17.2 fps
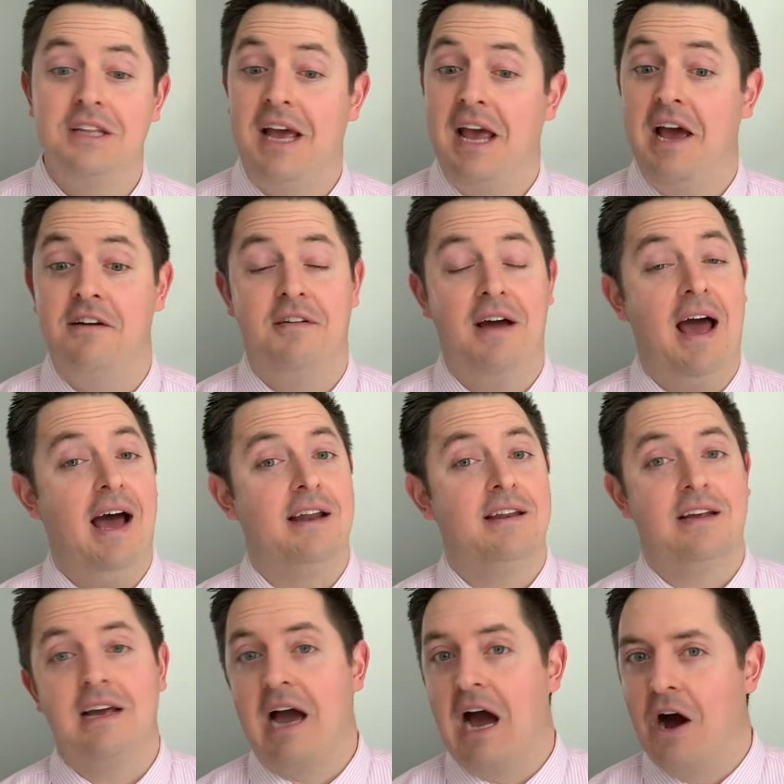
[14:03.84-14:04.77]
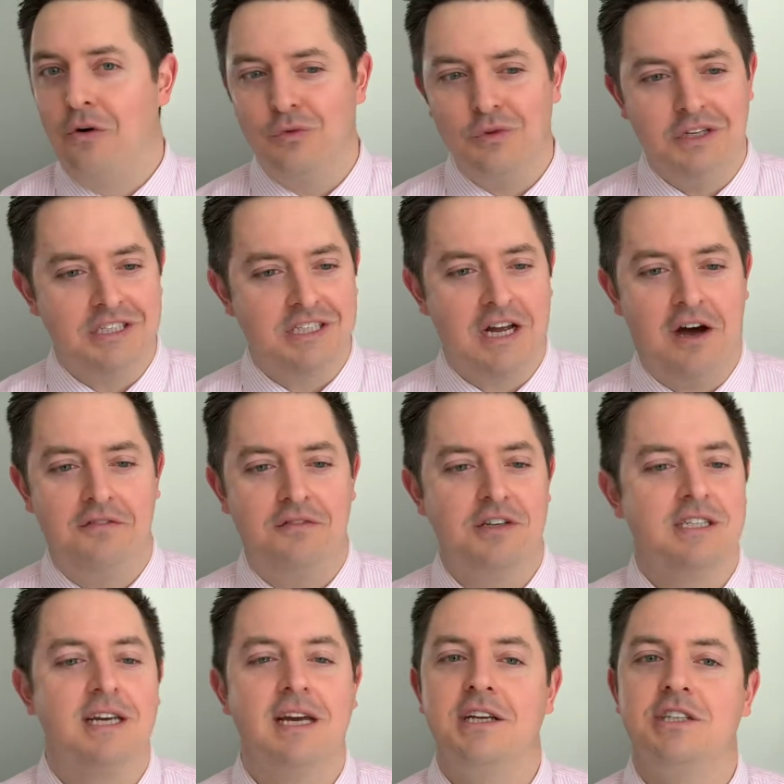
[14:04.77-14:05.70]
they have had countless
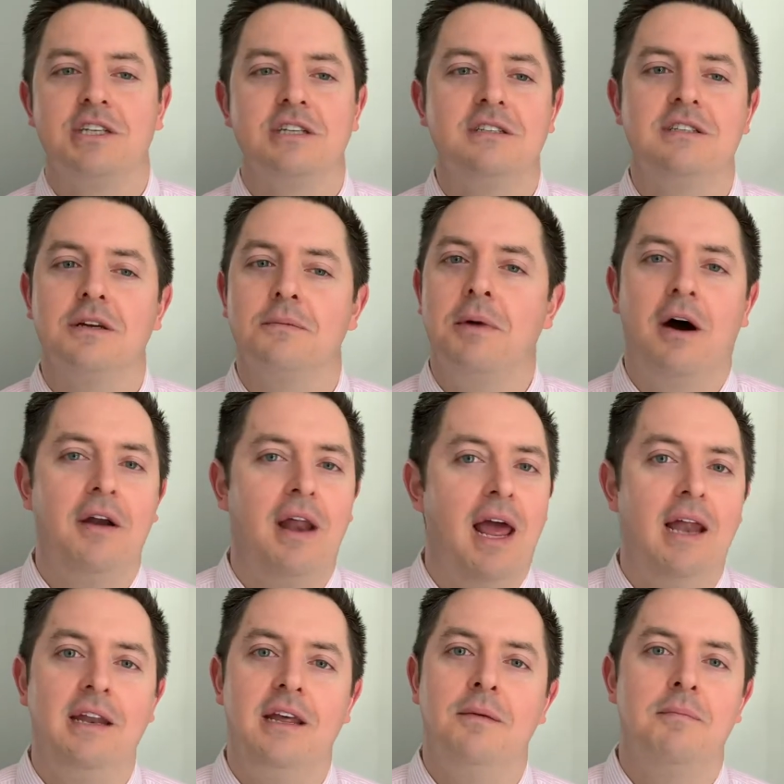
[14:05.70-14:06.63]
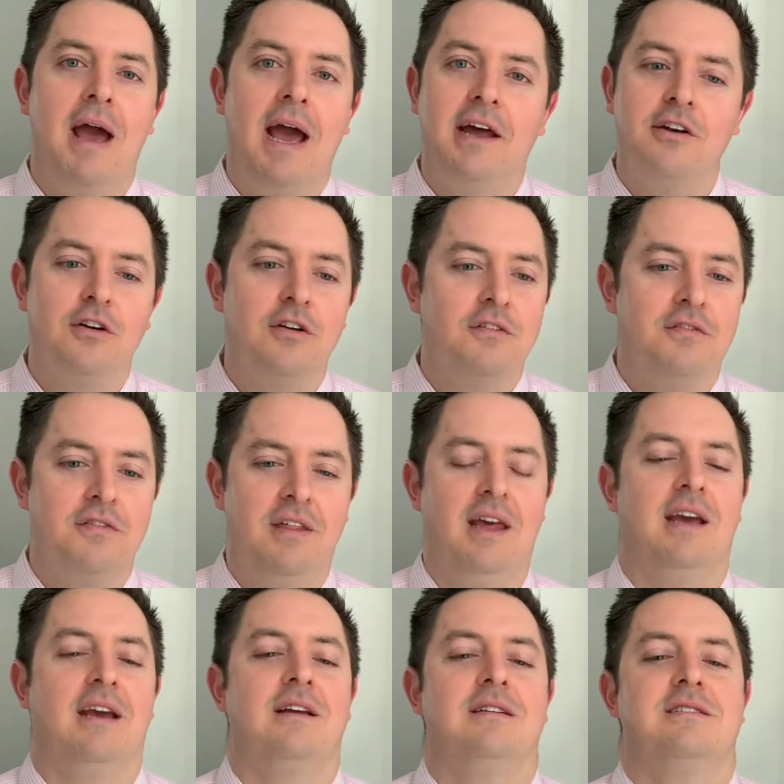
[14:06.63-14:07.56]
conversations about any manner of
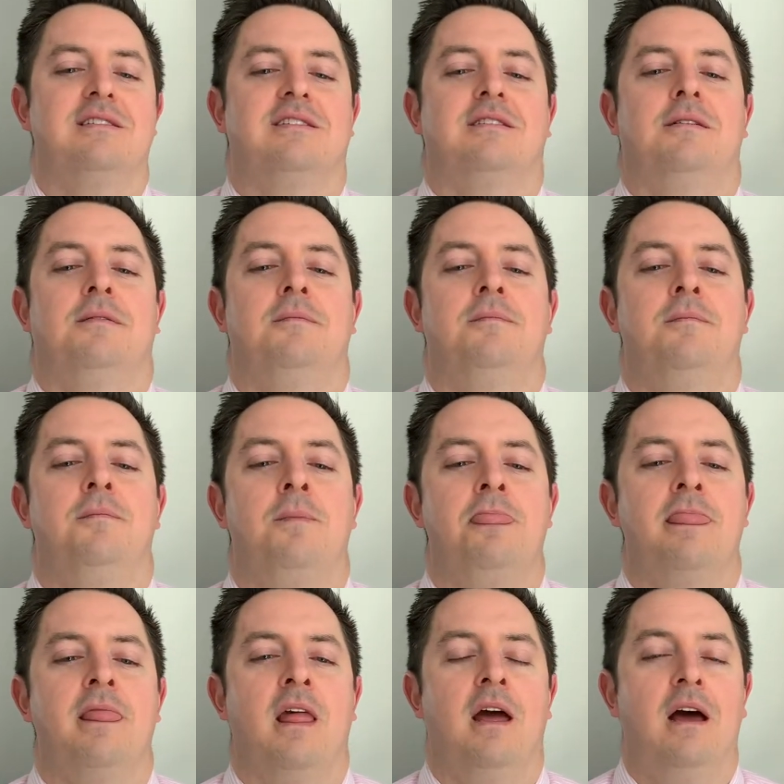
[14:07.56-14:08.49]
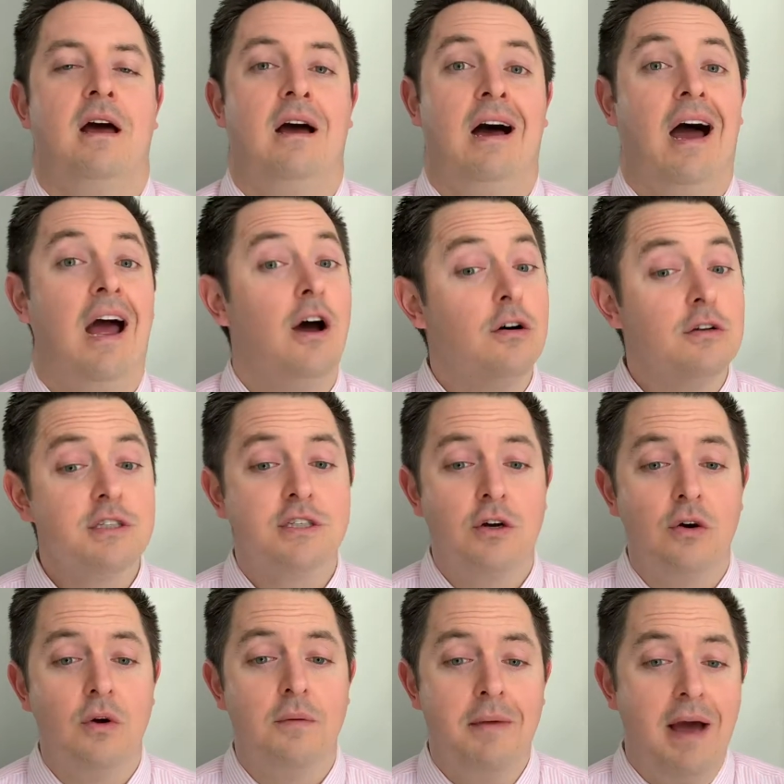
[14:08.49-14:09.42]
things. I
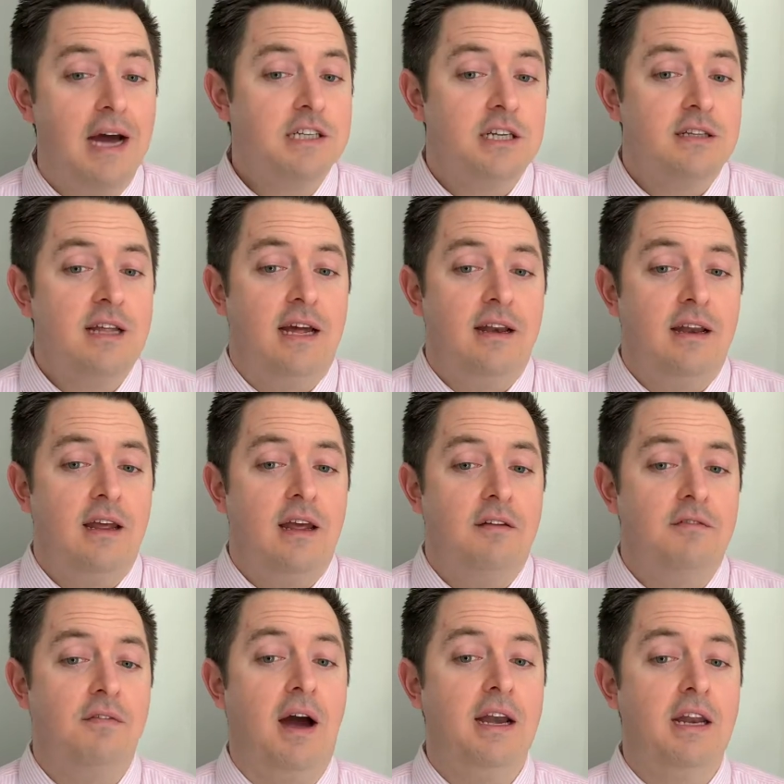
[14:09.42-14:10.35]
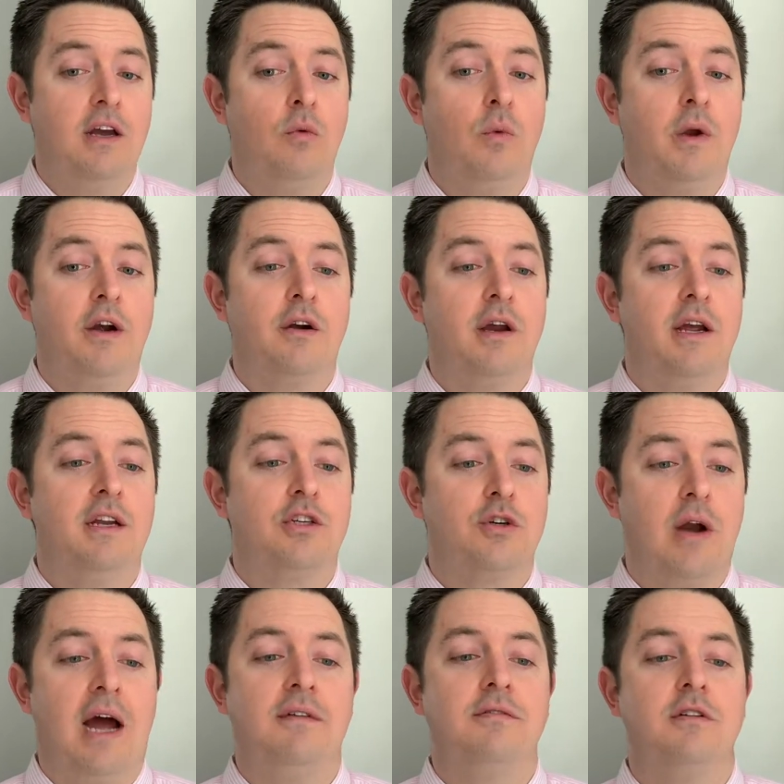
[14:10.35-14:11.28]
also imagine that inviting weary
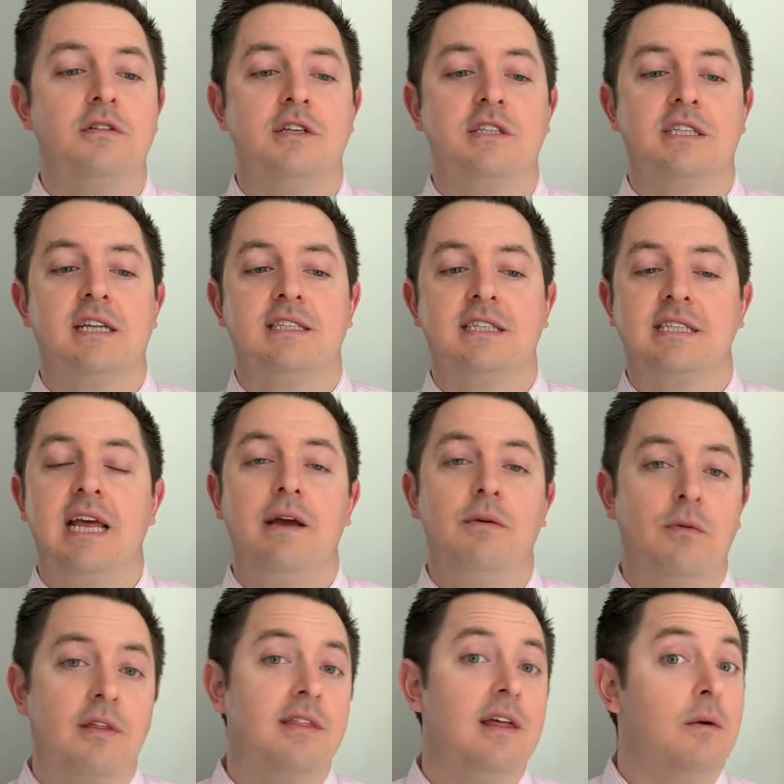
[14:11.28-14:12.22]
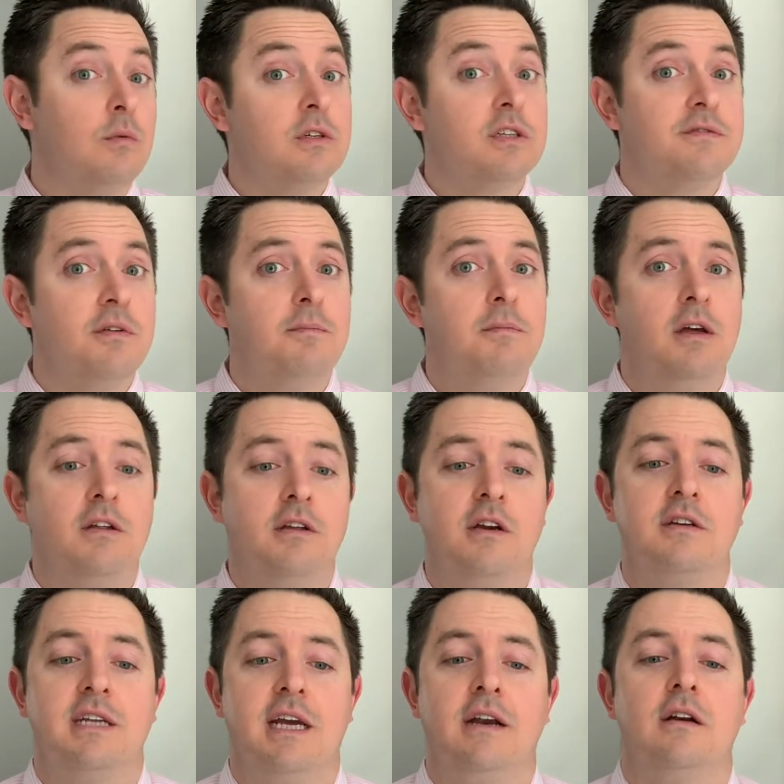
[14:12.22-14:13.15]
travelers to stay with them was
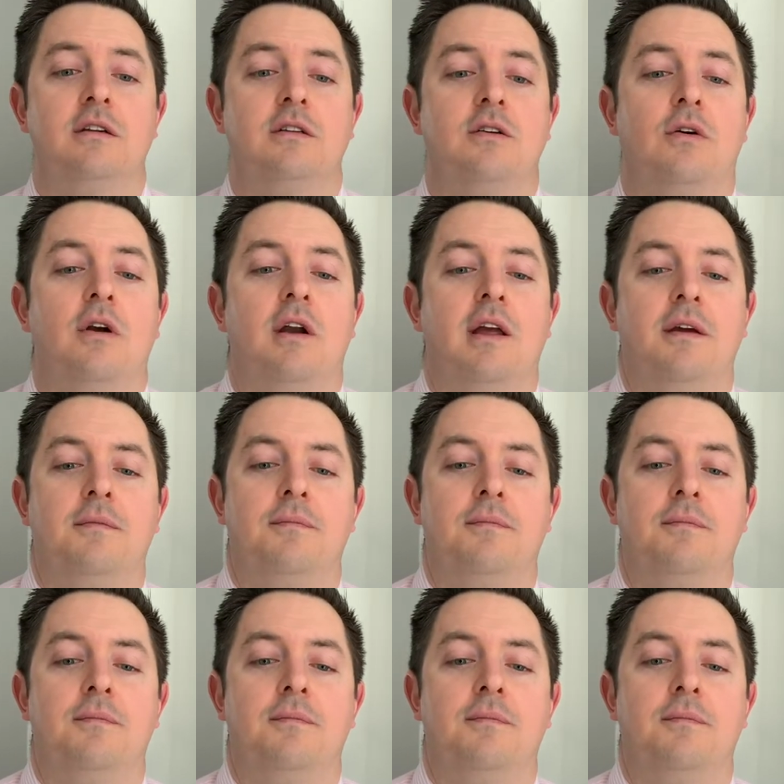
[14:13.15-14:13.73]
familiar territory.